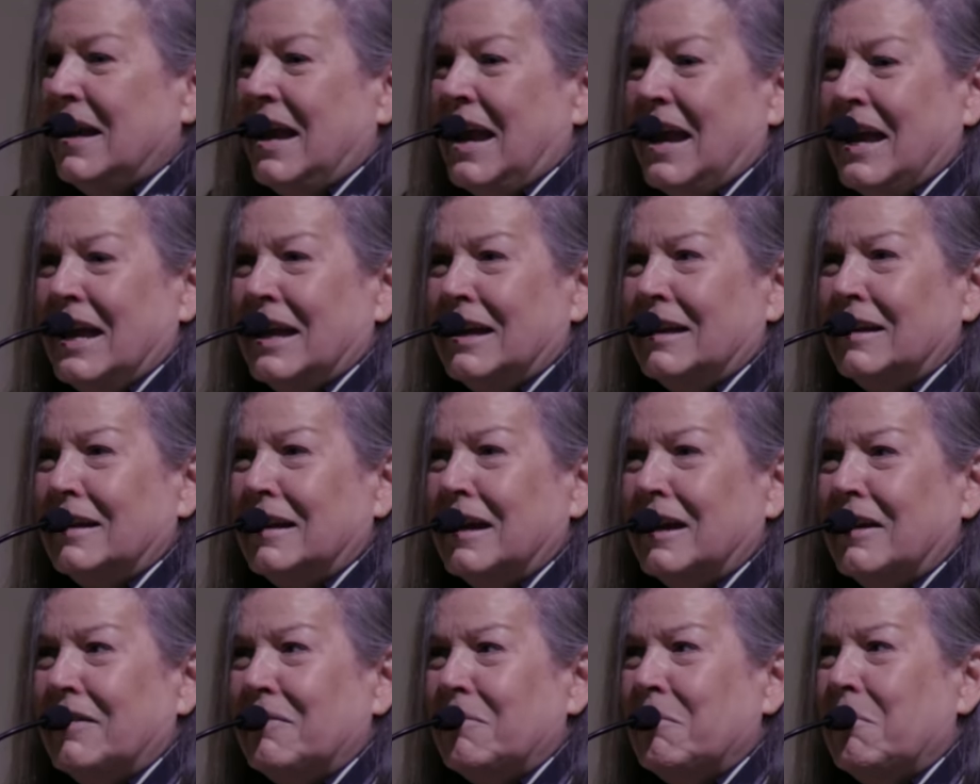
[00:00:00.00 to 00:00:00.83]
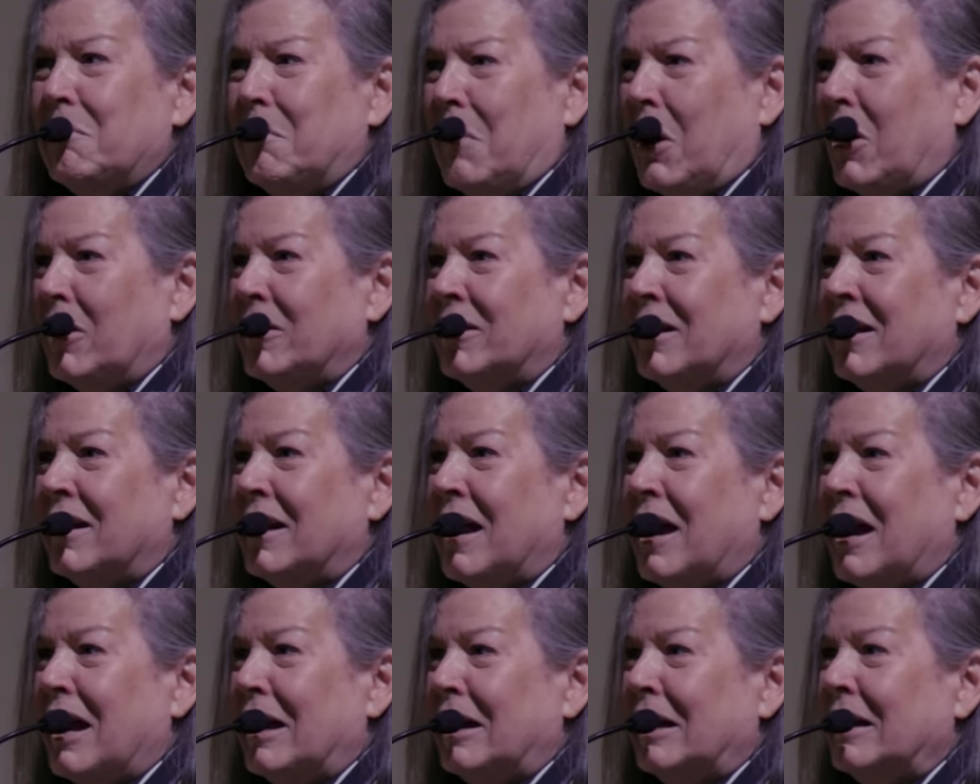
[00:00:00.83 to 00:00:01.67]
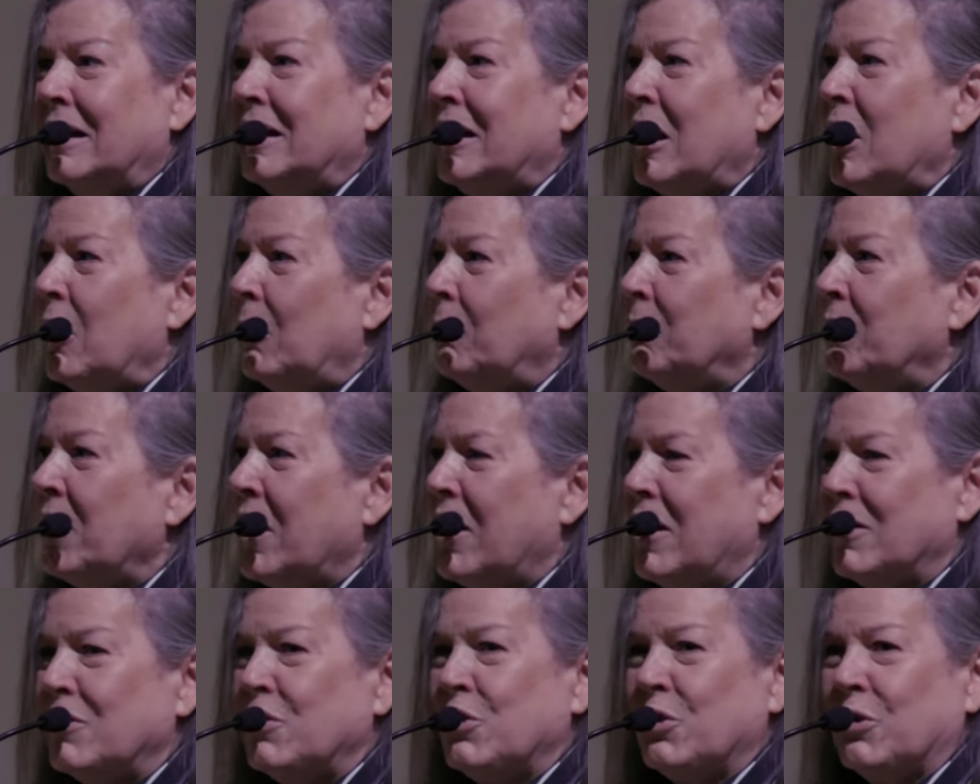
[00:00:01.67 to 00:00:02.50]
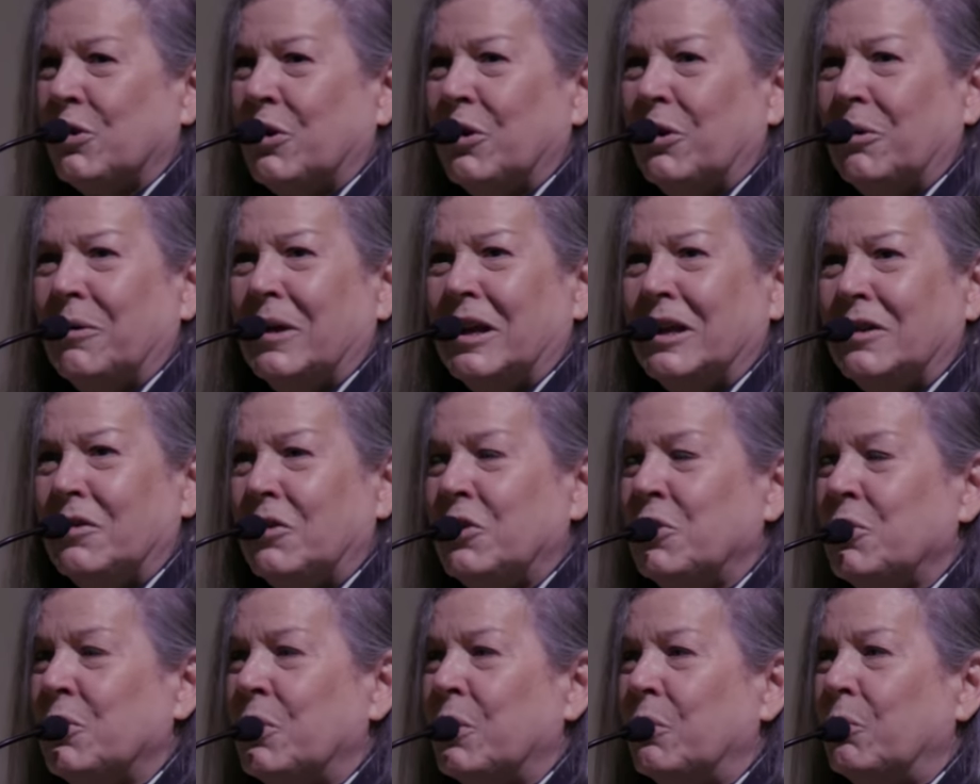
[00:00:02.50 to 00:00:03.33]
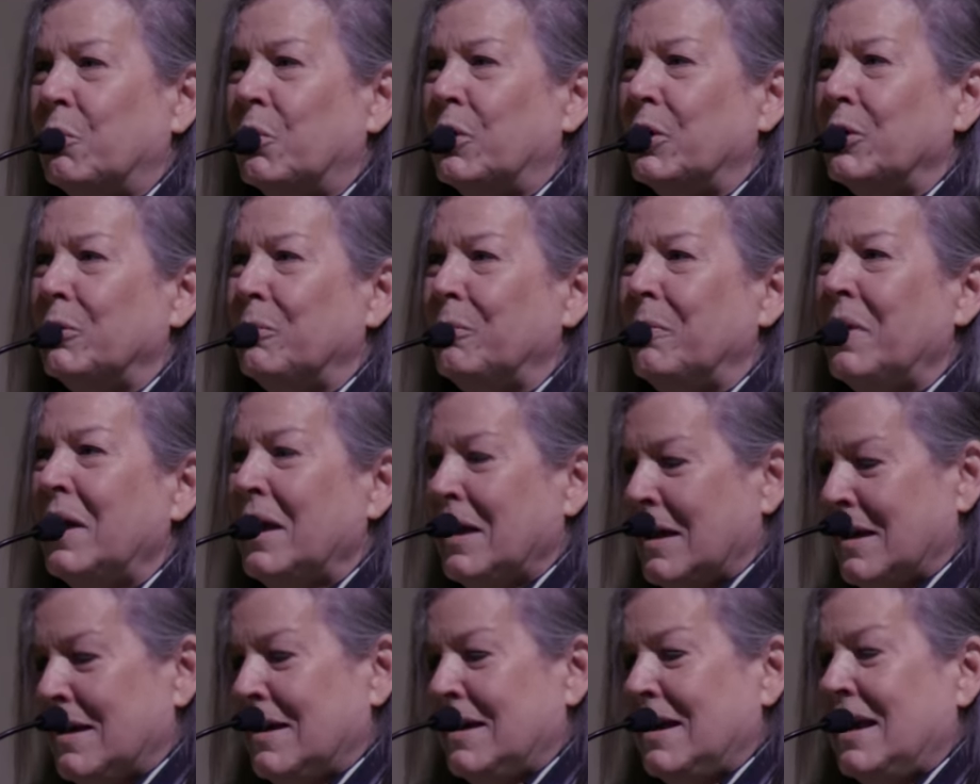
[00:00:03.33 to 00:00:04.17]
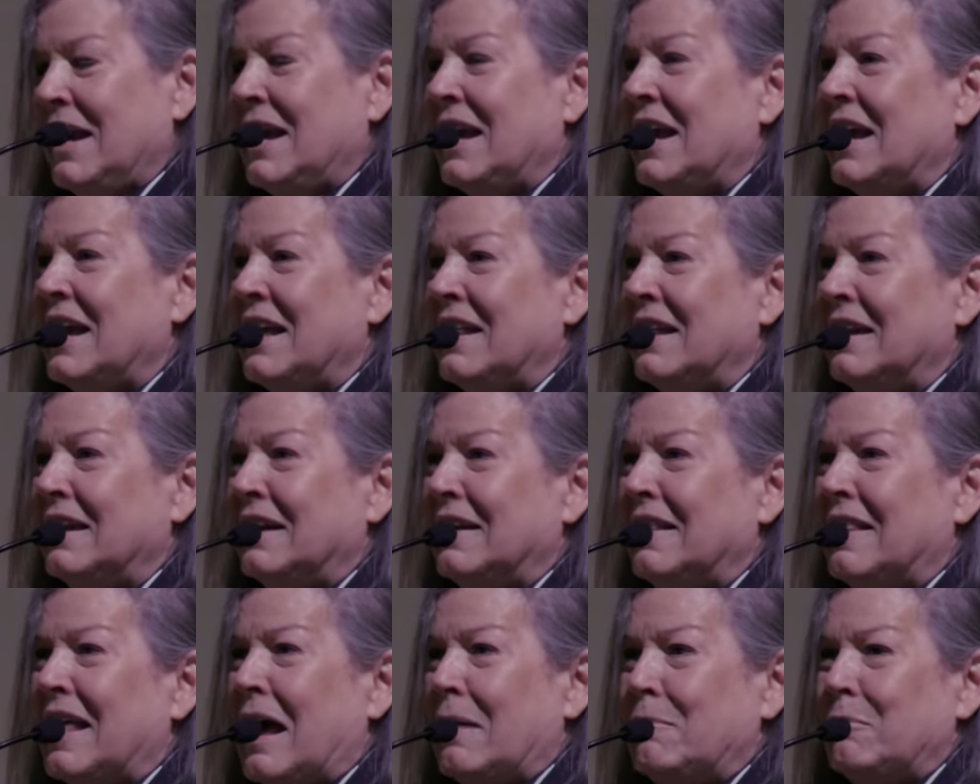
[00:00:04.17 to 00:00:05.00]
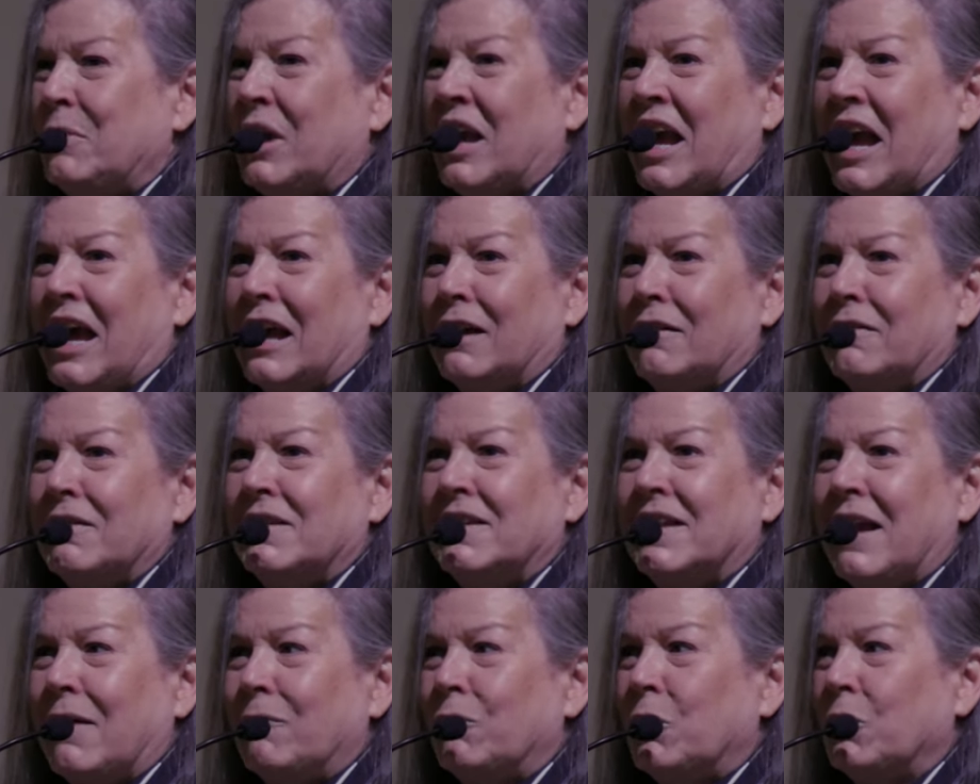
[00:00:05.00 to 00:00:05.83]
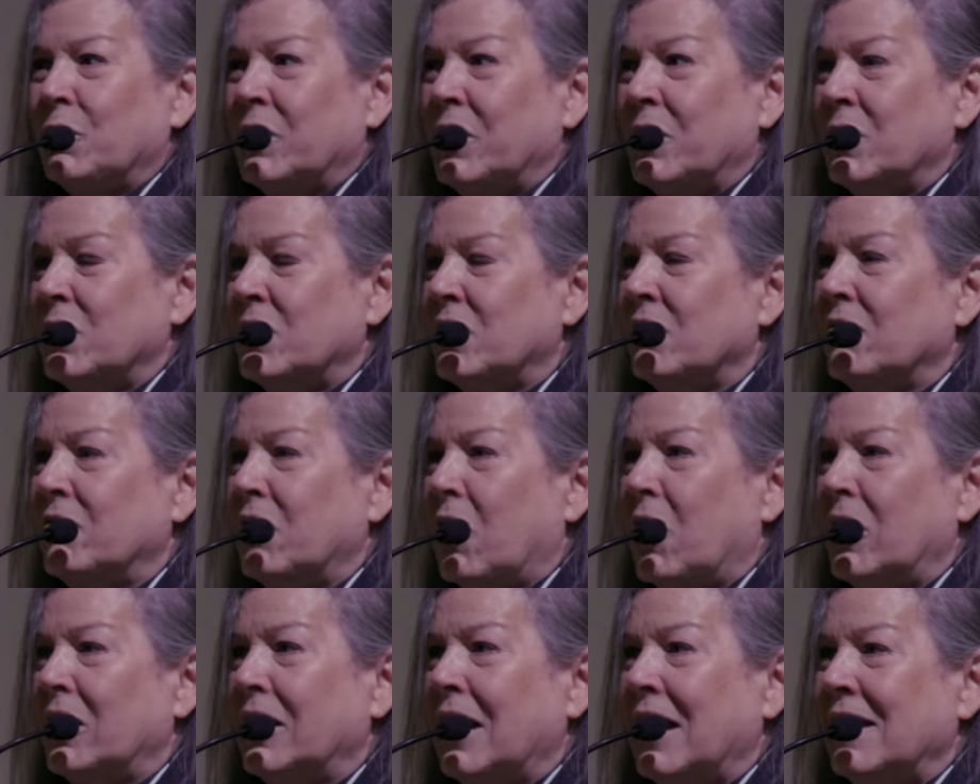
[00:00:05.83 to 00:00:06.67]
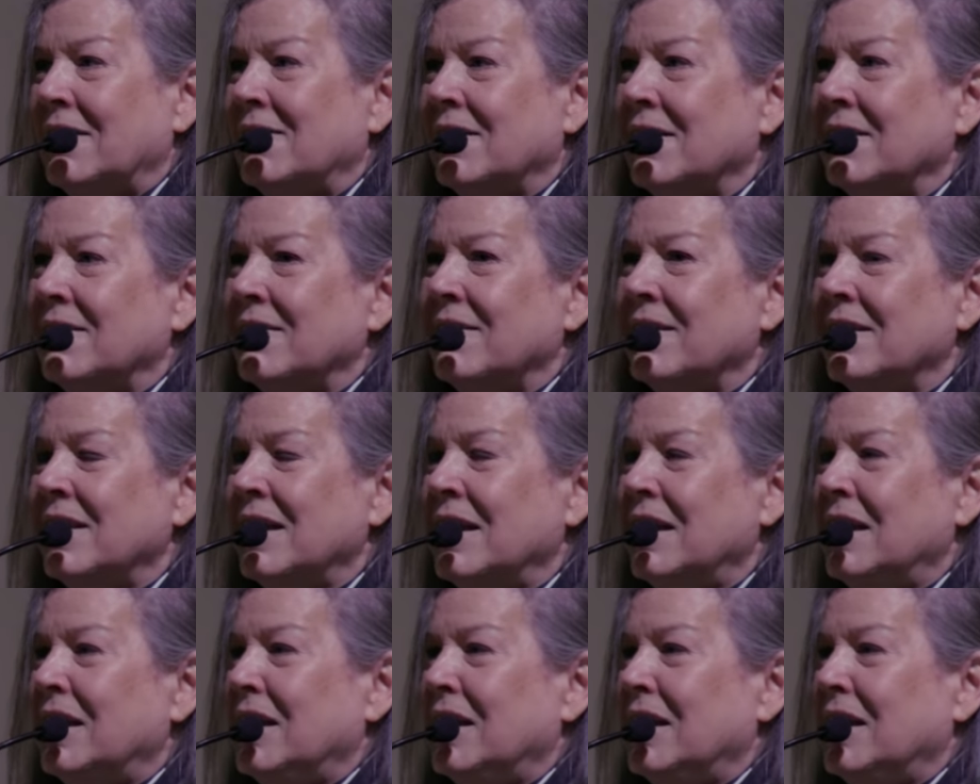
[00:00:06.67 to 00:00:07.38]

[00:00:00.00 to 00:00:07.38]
And uh, Martin and I helped usher her into a room, and that began several years of art lessons.